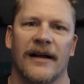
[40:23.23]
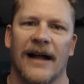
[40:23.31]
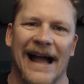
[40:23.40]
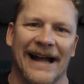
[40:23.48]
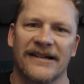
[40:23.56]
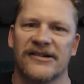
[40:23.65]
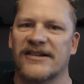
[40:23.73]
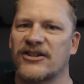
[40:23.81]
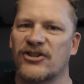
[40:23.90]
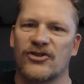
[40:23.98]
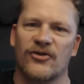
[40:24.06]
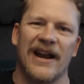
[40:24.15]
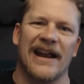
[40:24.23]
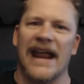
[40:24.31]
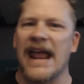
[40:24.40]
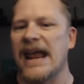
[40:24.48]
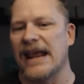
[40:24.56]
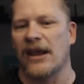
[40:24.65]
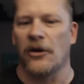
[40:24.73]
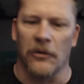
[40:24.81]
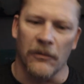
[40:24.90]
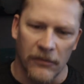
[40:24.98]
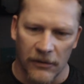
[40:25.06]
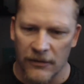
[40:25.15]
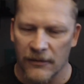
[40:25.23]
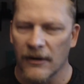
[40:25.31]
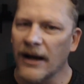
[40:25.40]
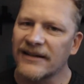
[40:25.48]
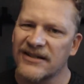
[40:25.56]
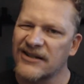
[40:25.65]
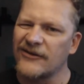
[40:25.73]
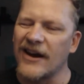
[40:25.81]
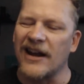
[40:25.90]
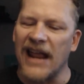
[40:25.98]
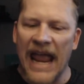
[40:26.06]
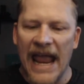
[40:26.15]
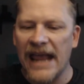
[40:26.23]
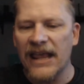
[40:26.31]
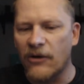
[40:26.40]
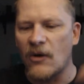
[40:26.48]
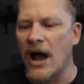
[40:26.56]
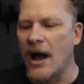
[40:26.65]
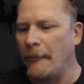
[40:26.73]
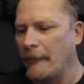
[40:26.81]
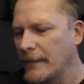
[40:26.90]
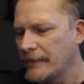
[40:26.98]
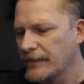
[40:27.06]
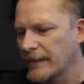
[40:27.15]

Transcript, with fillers: I can just straight hit you. I can just straight hit you up.